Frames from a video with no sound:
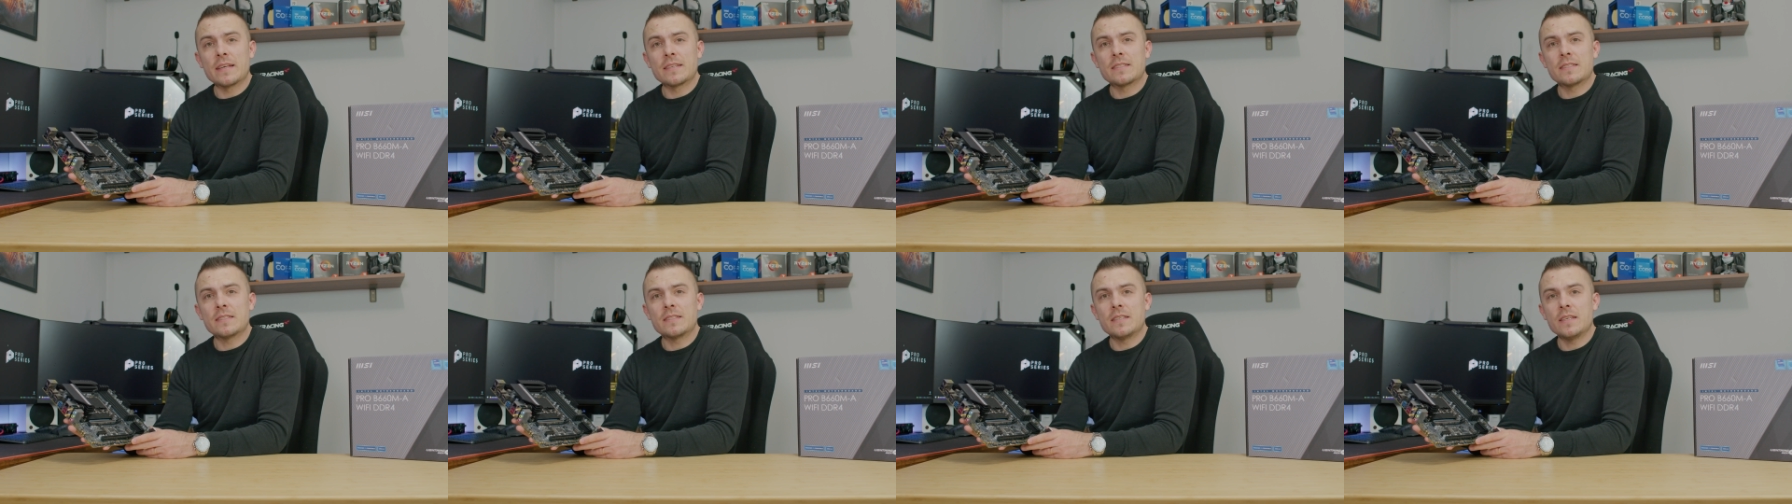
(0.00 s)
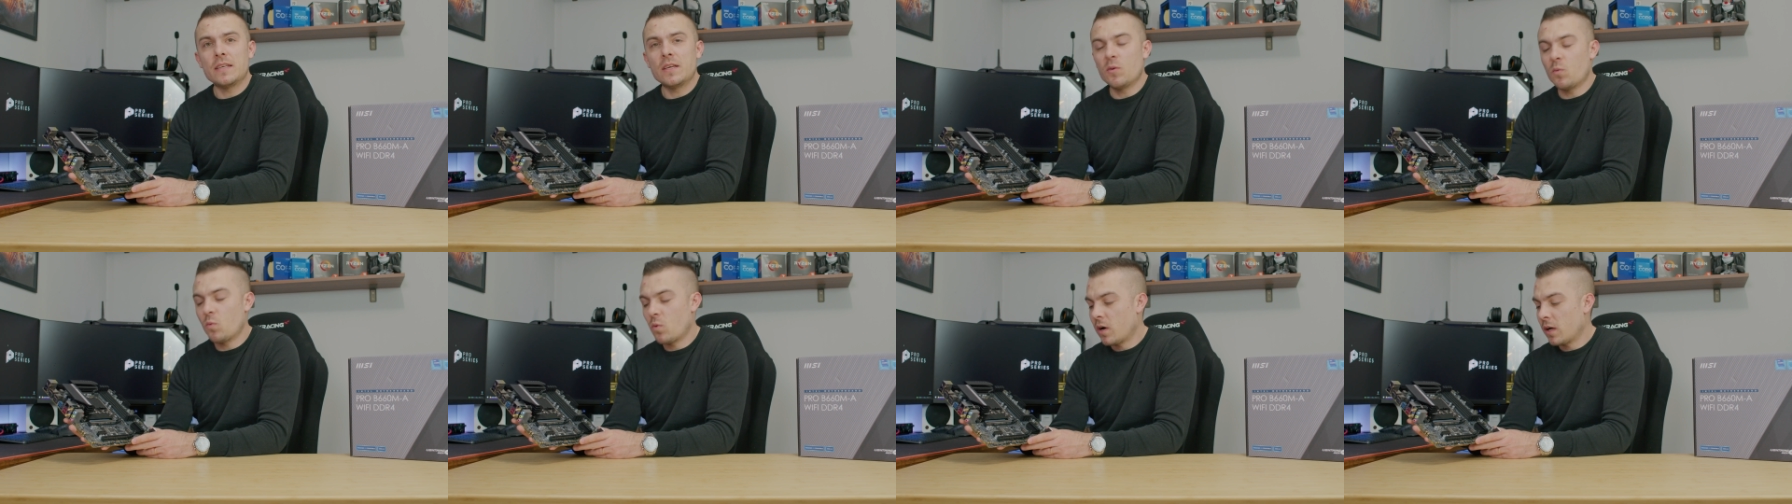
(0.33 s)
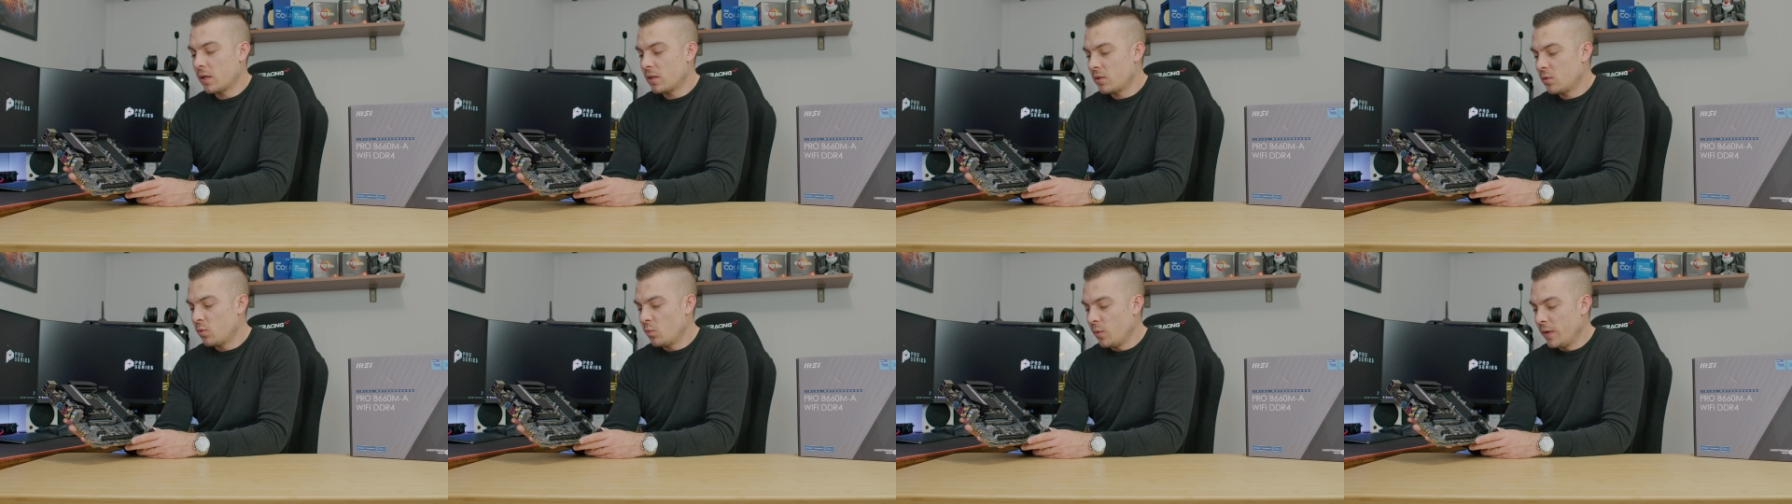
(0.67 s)
and see
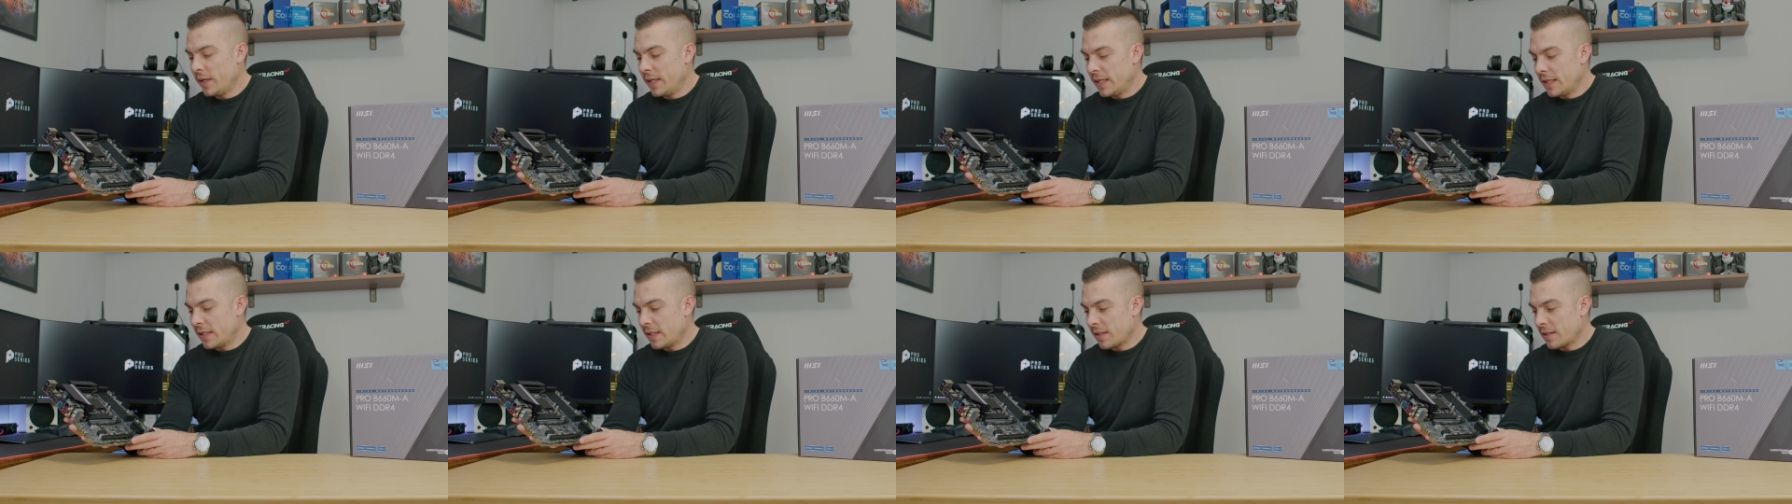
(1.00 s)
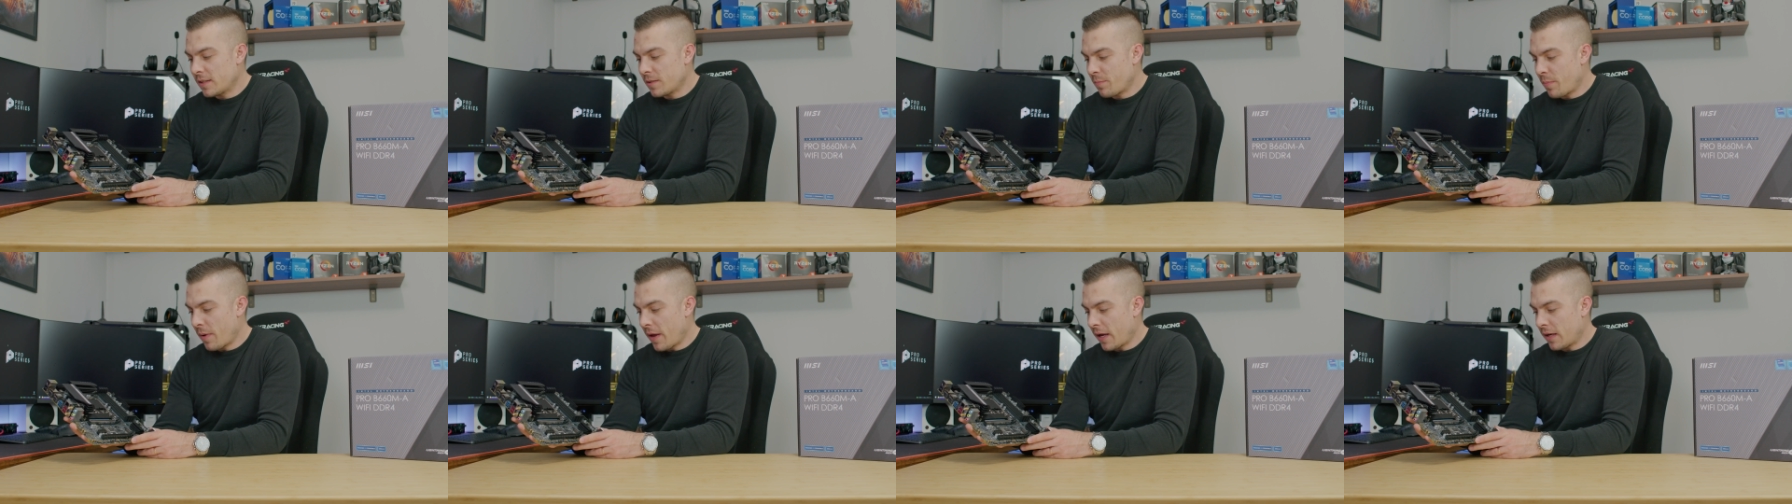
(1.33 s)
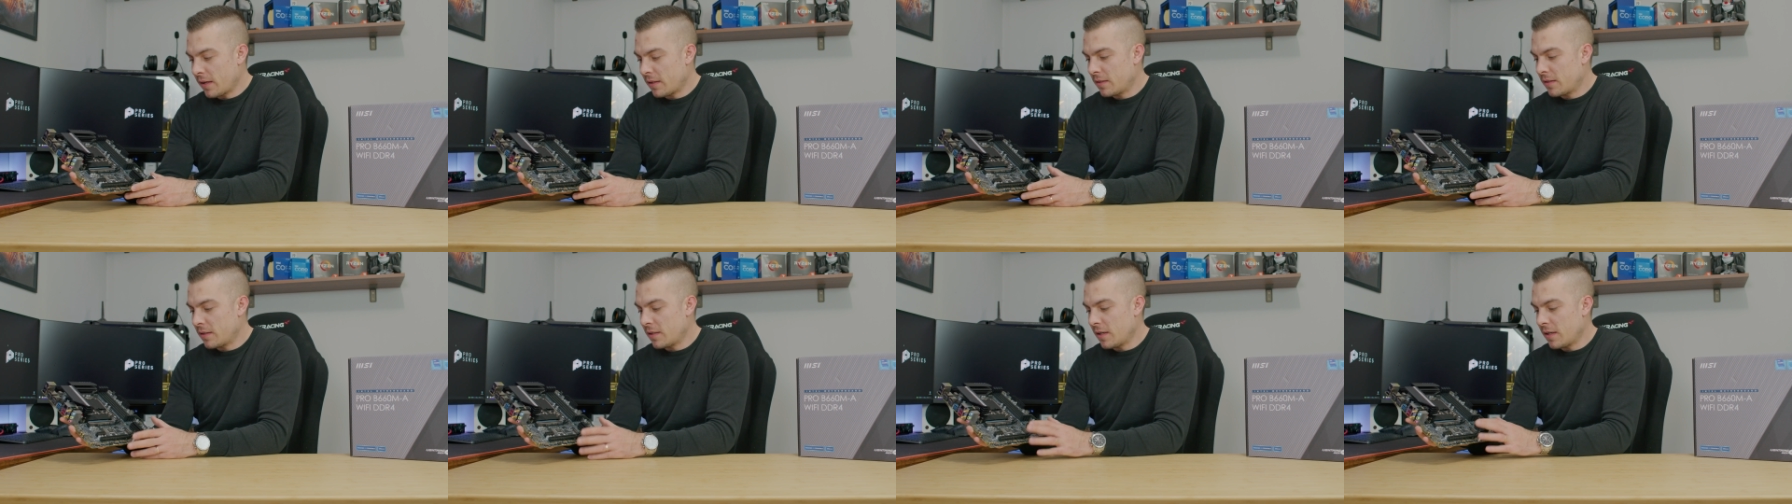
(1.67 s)
what we can
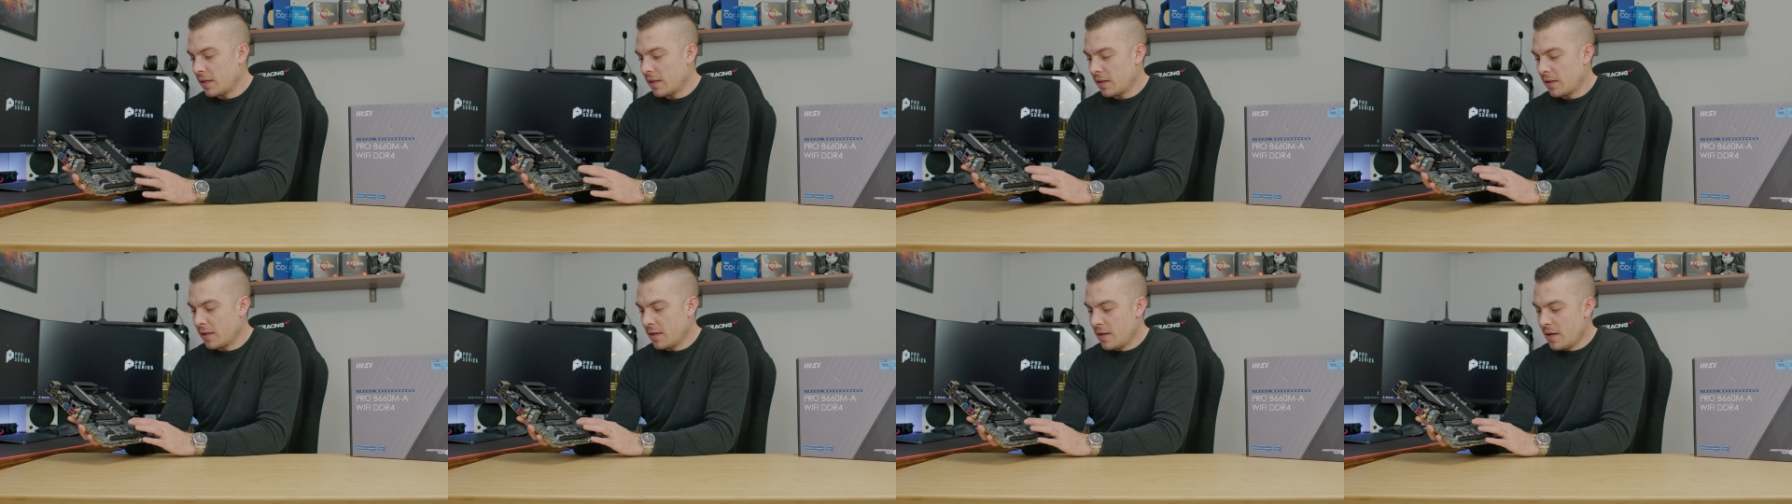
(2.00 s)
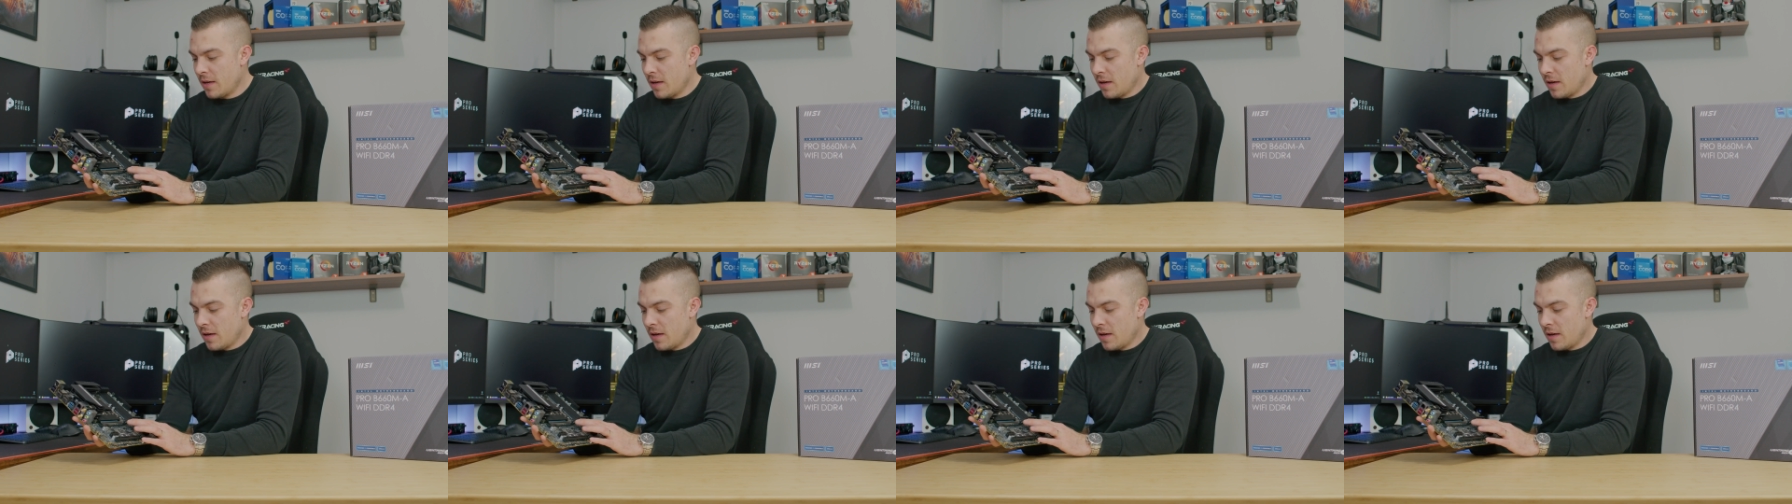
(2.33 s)
expect uh,